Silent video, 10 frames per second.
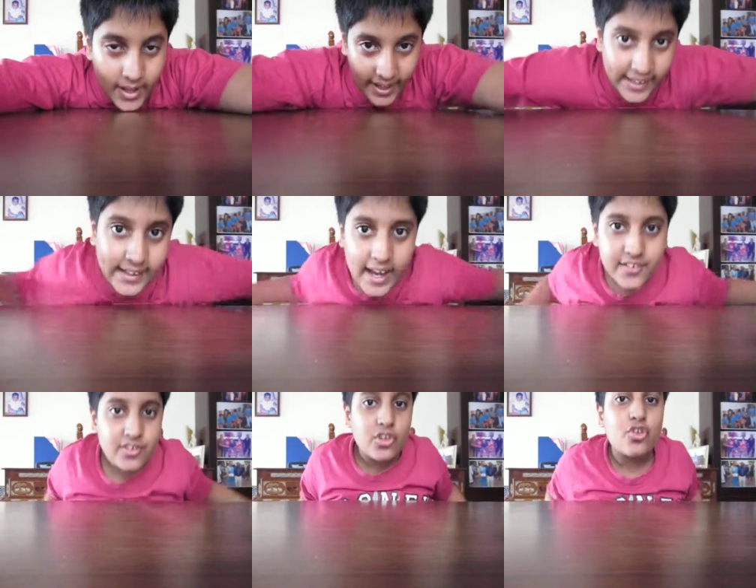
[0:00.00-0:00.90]
Hey
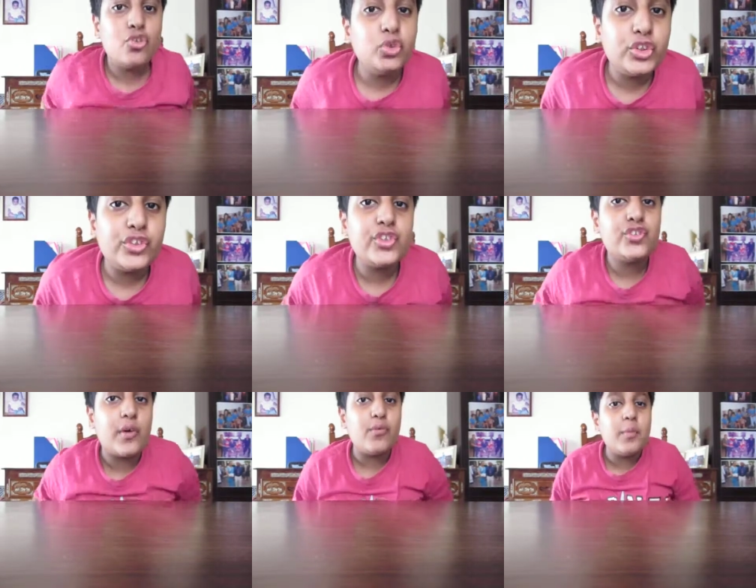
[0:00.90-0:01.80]
guys, this is
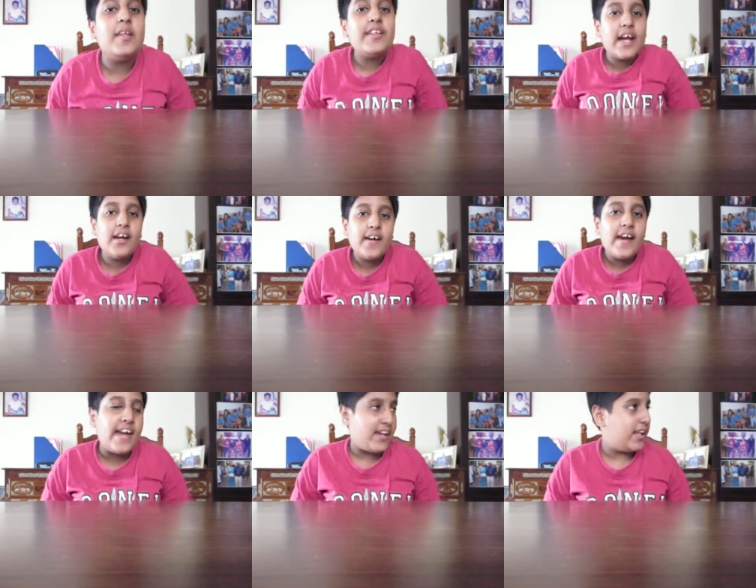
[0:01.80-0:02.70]
236 Ruben, yeah,
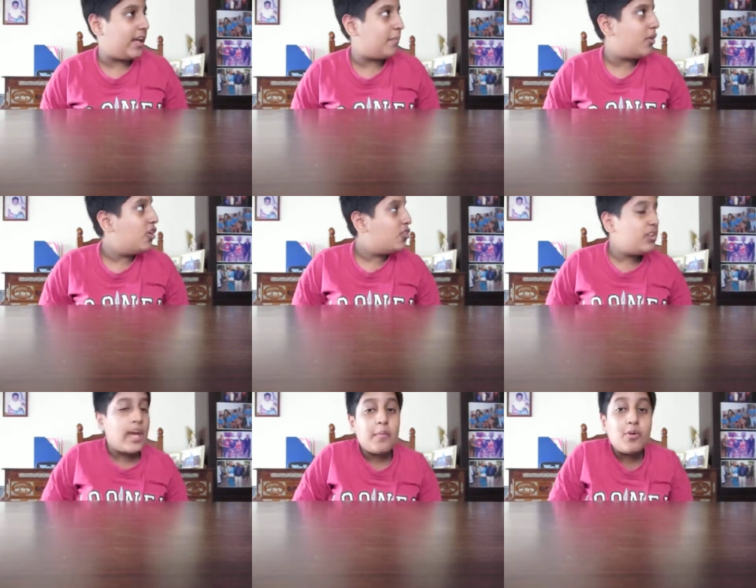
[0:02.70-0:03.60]
and
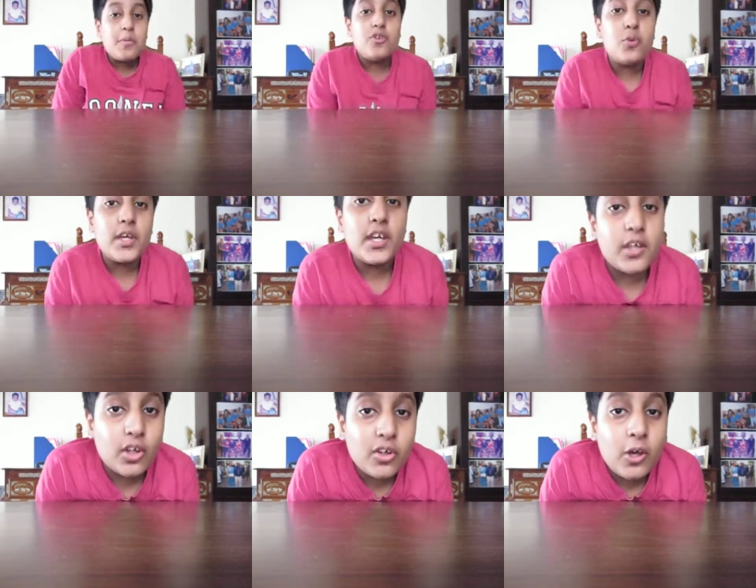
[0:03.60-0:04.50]
today I'm going to be doing
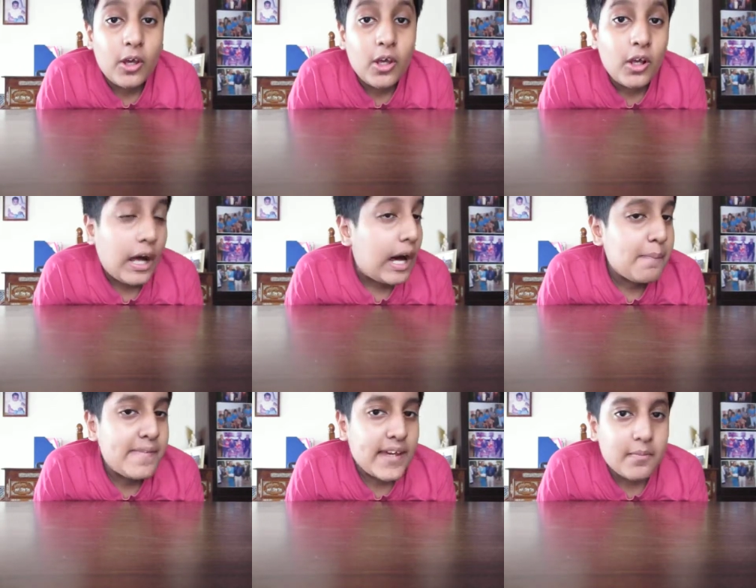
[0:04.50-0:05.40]
a
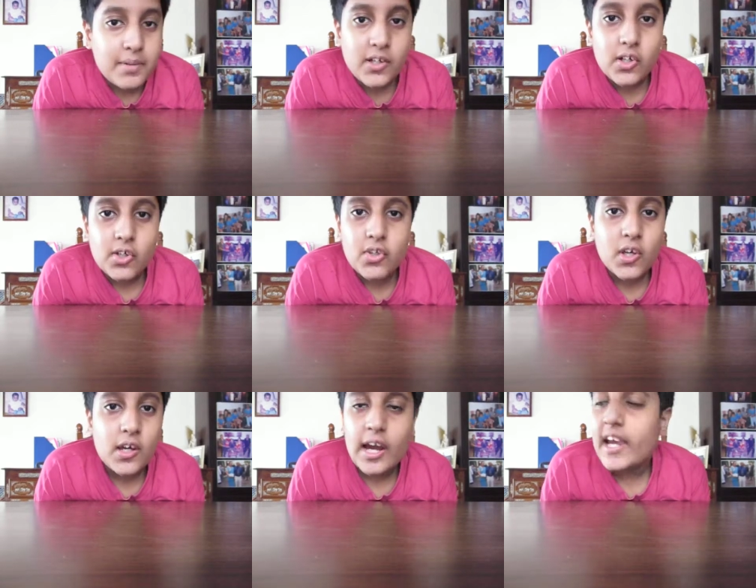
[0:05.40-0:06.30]
update because
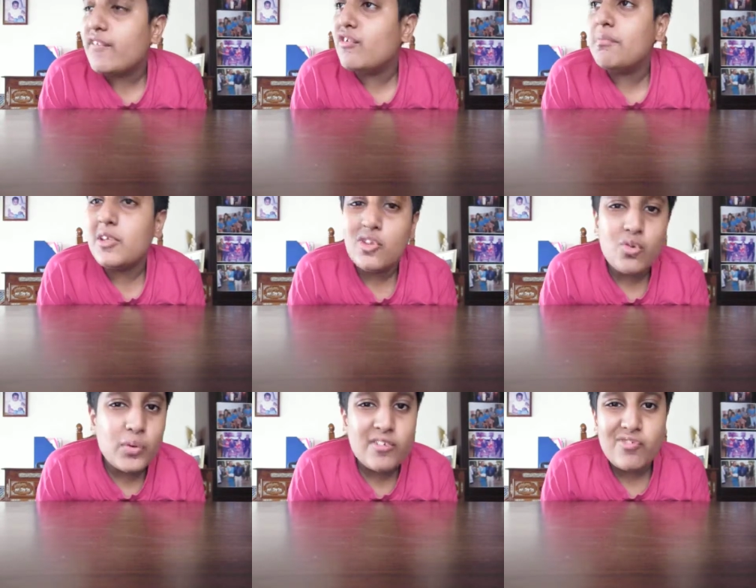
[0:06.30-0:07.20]
I haven't been
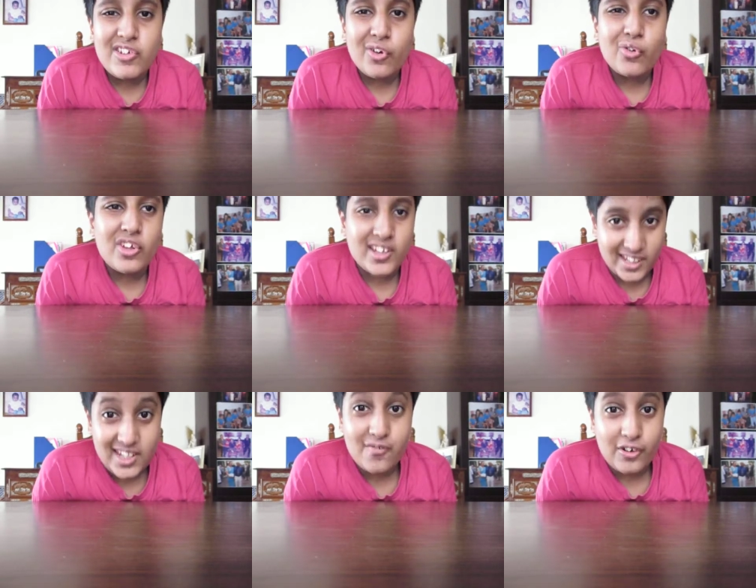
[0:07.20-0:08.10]
doing videos
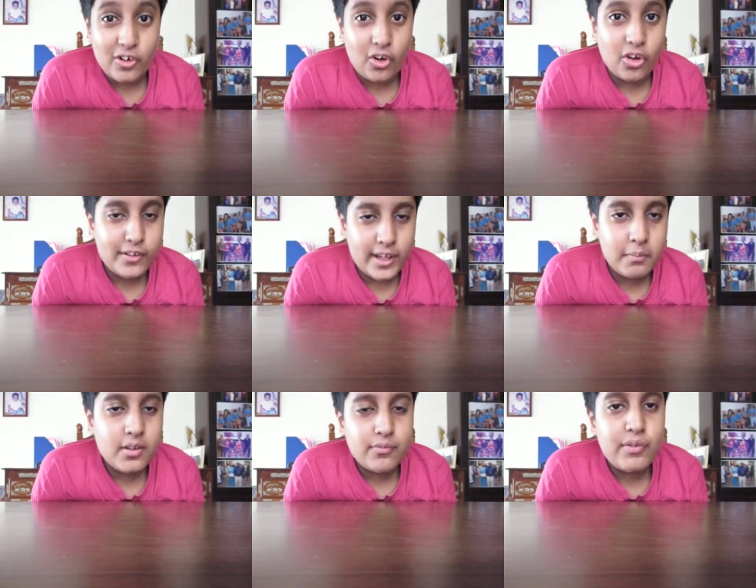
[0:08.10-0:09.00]
again for a long
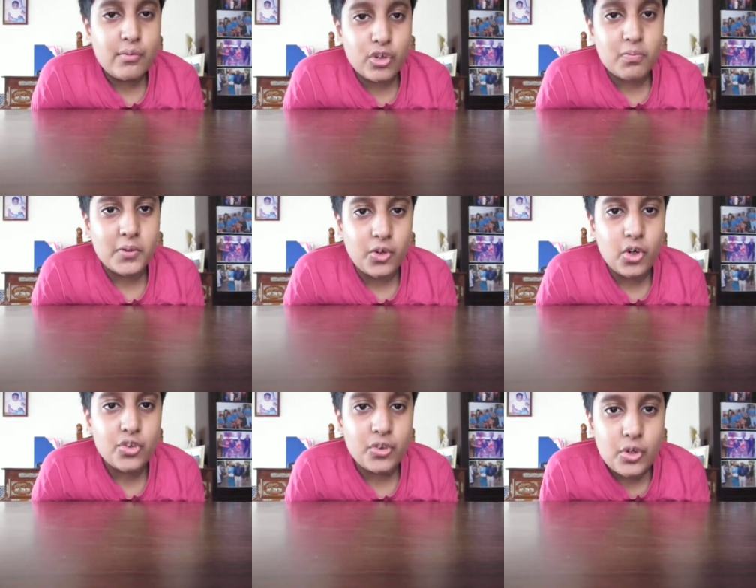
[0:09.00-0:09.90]
time. That was
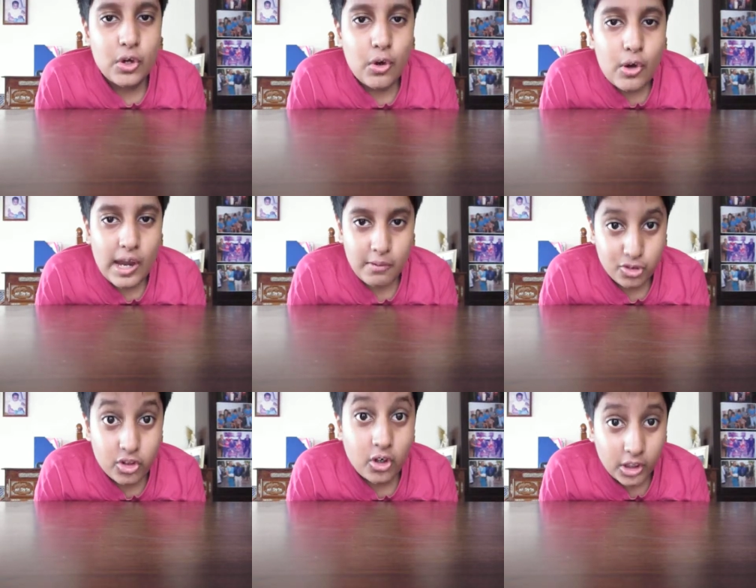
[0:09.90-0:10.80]
because I was
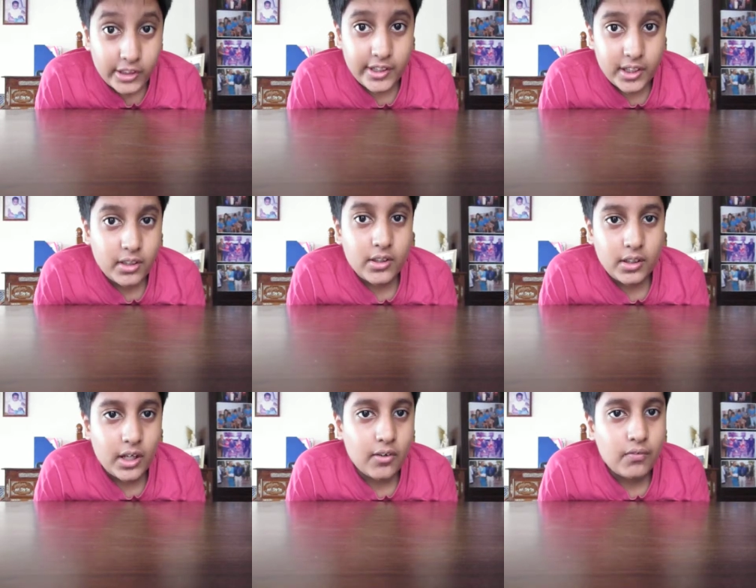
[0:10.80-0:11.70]
on a holiday,
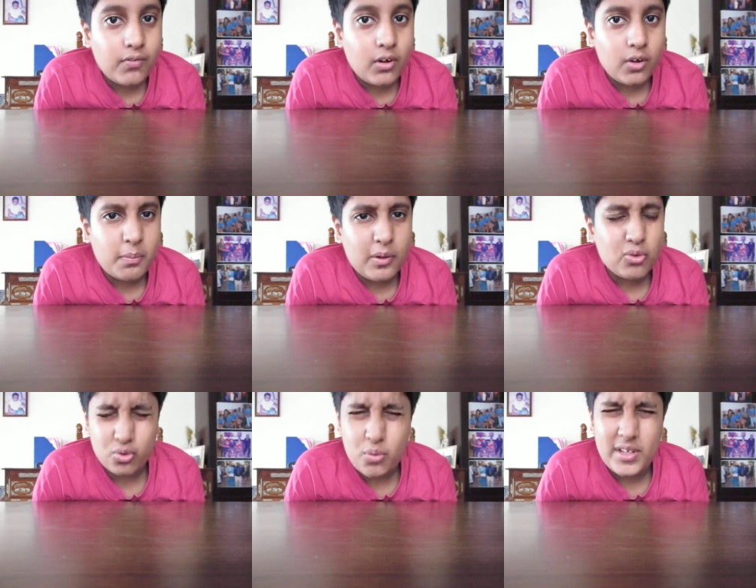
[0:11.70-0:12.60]
yeah, for about
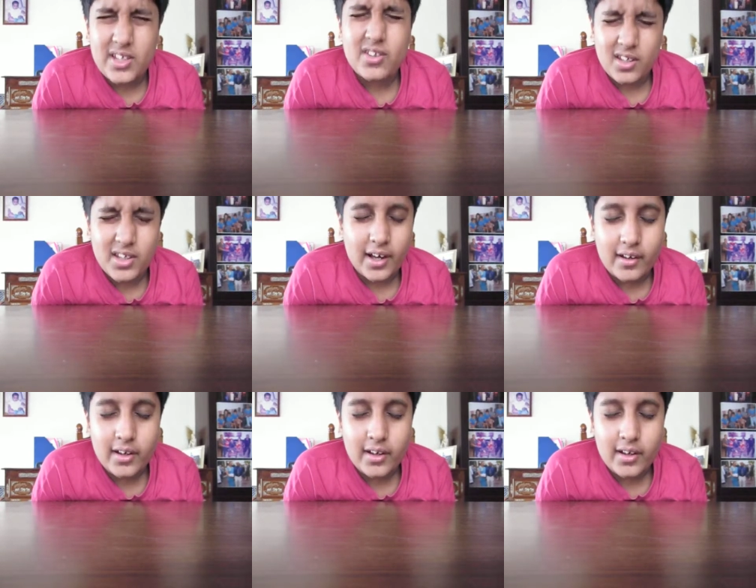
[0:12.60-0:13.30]
two weeks, yeah,